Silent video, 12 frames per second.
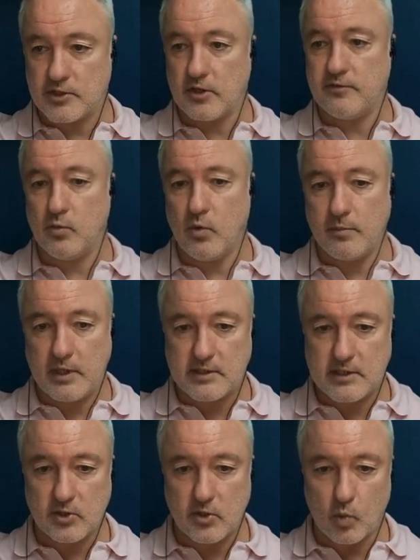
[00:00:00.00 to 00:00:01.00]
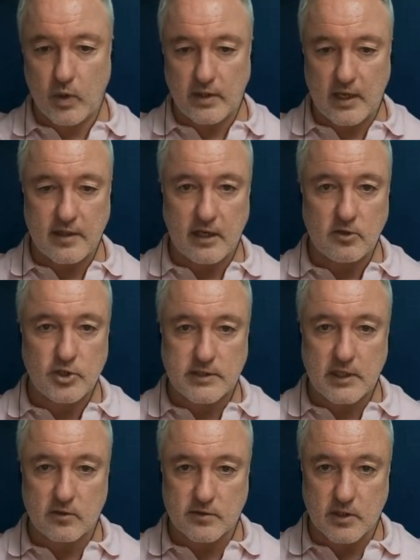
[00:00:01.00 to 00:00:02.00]
So if you want me to tell you where the other entry
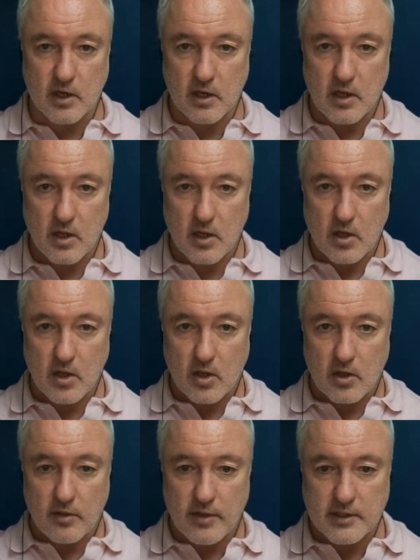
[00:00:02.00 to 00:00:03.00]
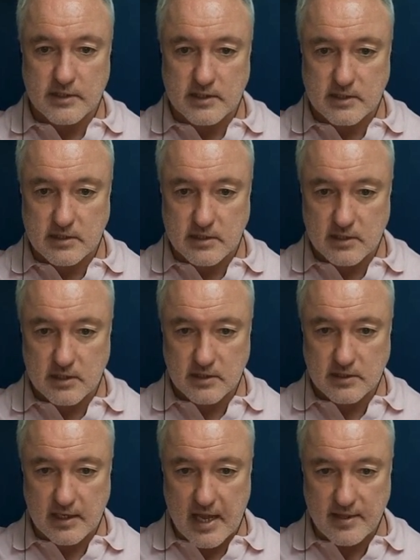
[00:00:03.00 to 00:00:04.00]
signals are, this
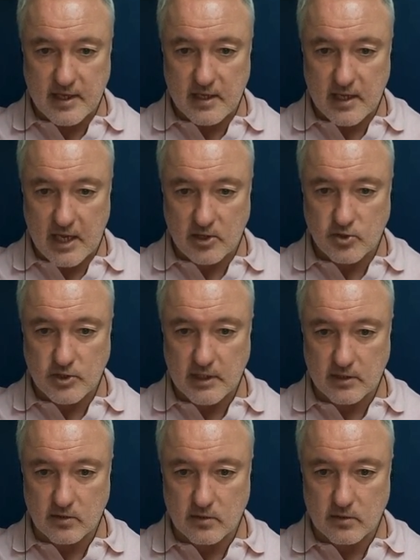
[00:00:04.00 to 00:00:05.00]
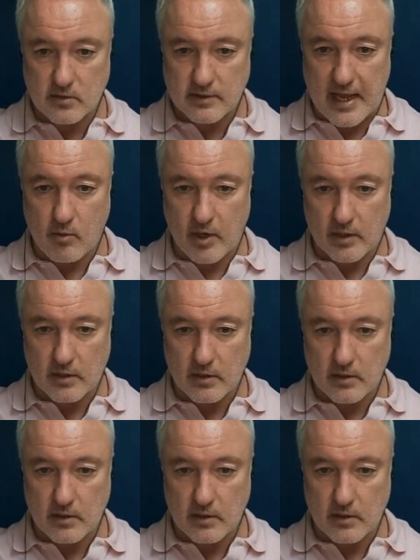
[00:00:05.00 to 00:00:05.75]
is another entry signal, that one.